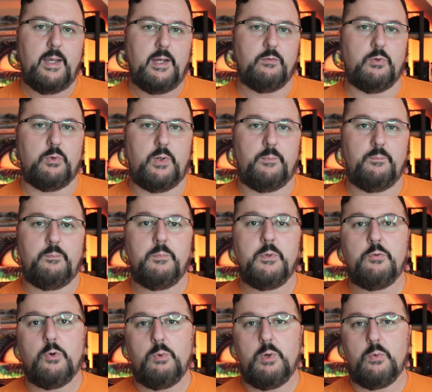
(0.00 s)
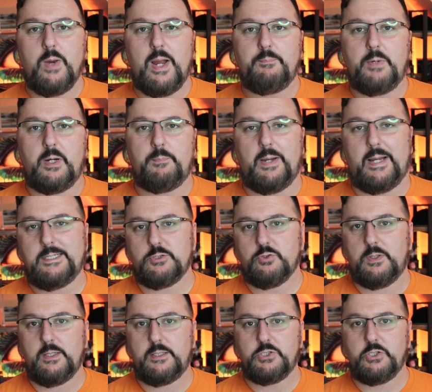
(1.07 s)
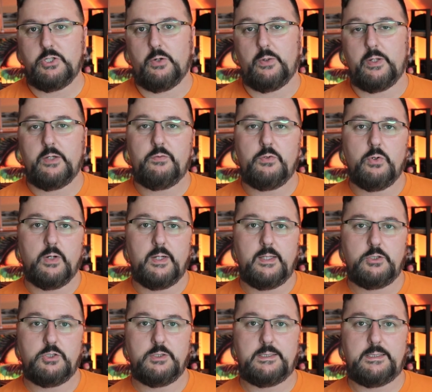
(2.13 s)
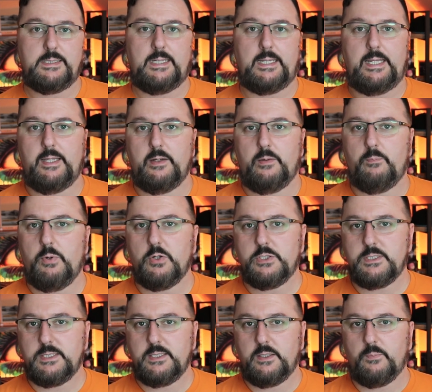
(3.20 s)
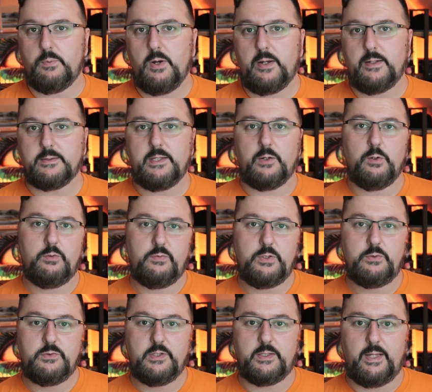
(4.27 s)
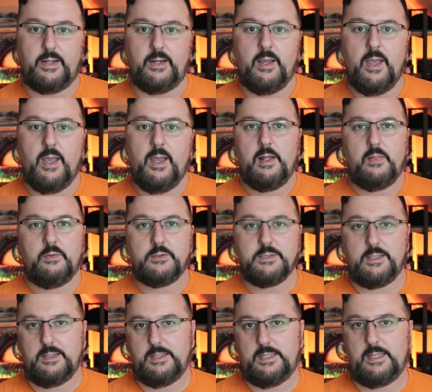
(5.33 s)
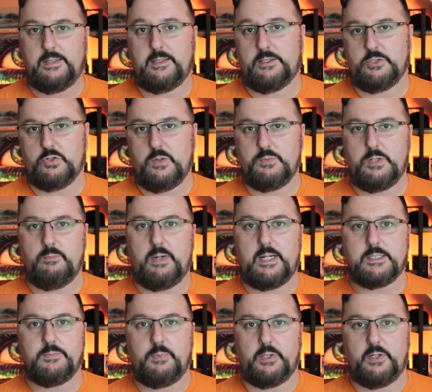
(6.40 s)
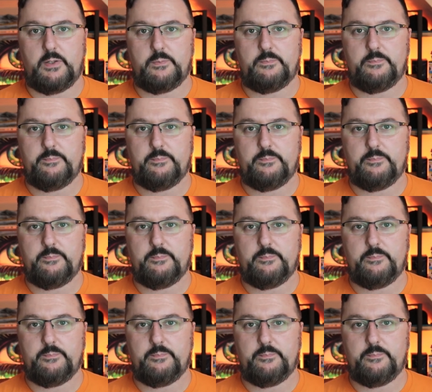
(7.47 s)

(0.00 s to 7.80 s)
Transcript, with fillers: Hey everyone, before we wrap up, I just want to let you know if you're interested in purchasing the product I reviewed today, there's a link in the description box below.